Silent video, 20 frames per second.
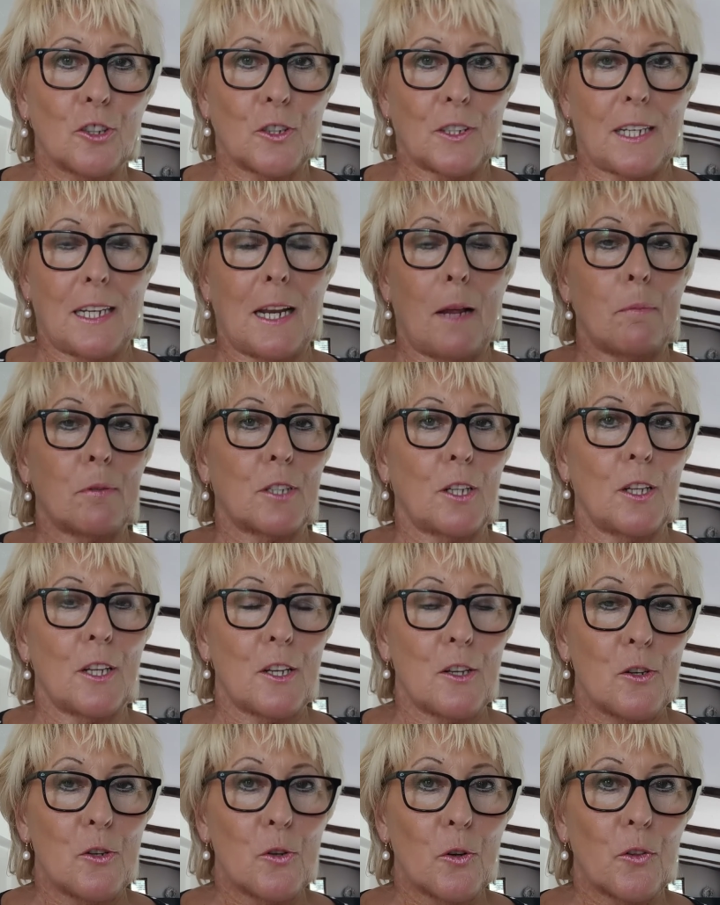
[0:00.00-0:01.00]
It had absolutely
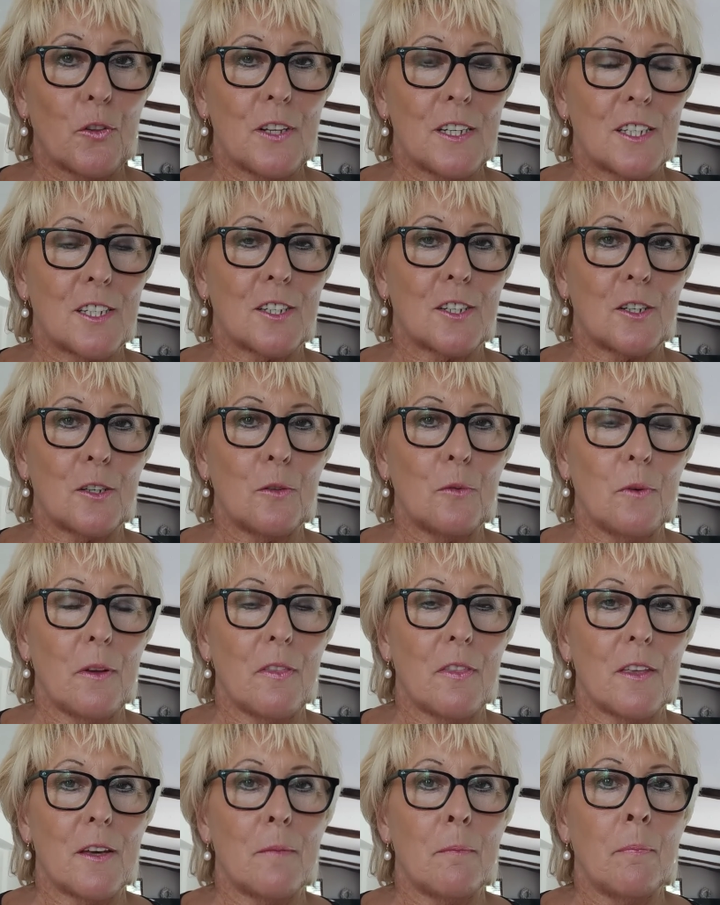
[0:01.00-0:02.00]
nothing to do
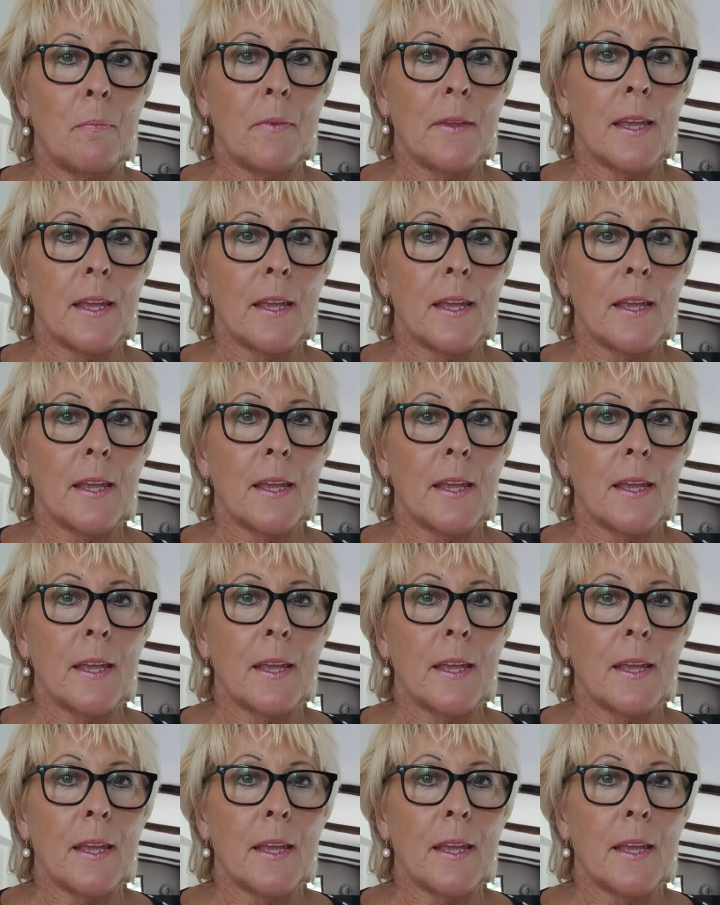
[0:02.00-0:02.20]
with them.